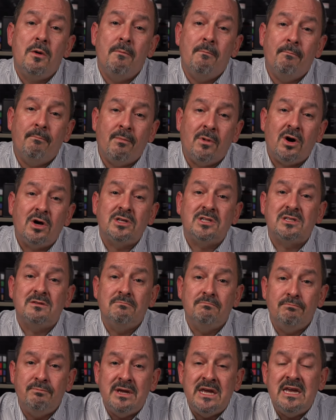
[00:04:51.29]

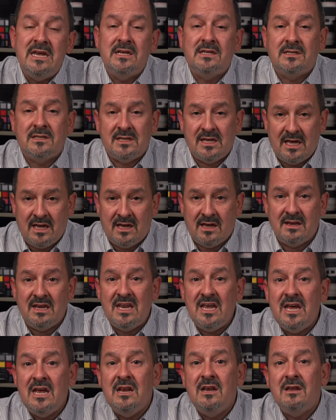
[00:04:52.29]
must be taken
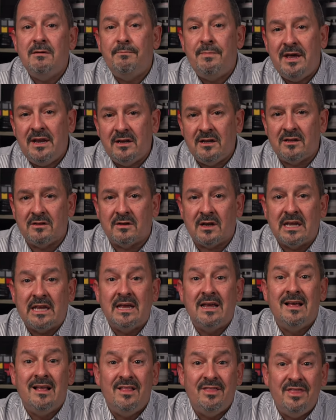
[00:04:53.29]
independently.
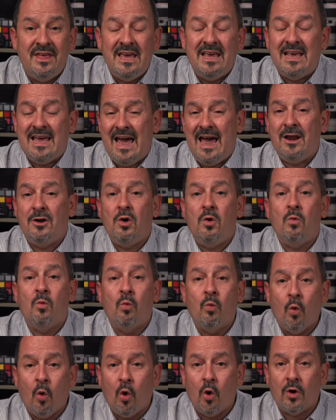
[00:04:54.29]
They cannot
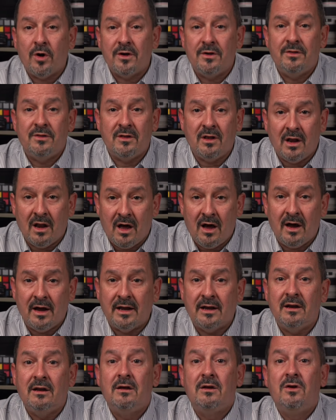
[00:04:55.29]
walk the
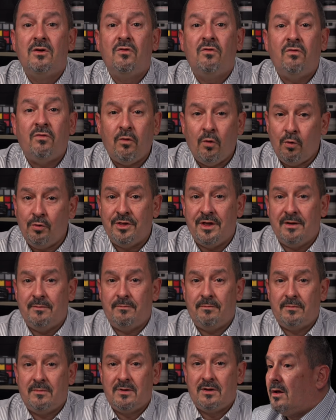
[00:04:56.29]
line for them.
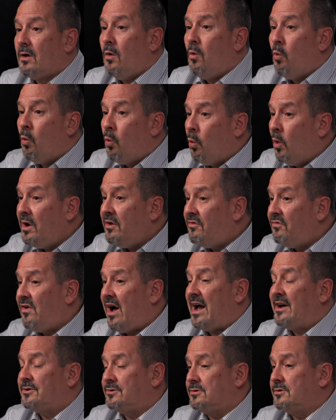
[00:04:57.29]
One
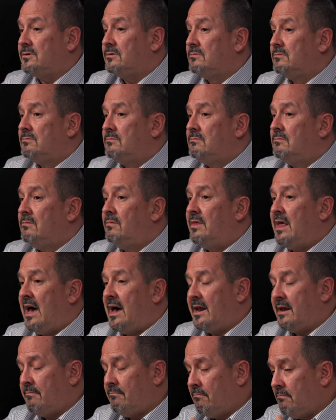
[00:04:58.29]
factor
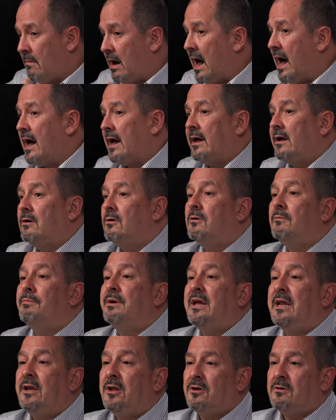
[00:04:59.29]
that, in my
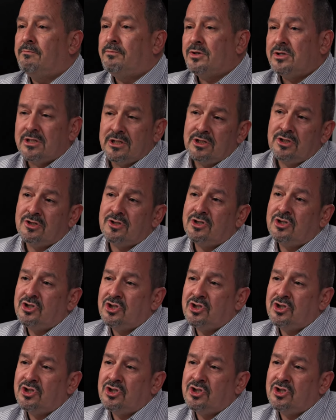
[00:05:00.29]
opinion, positions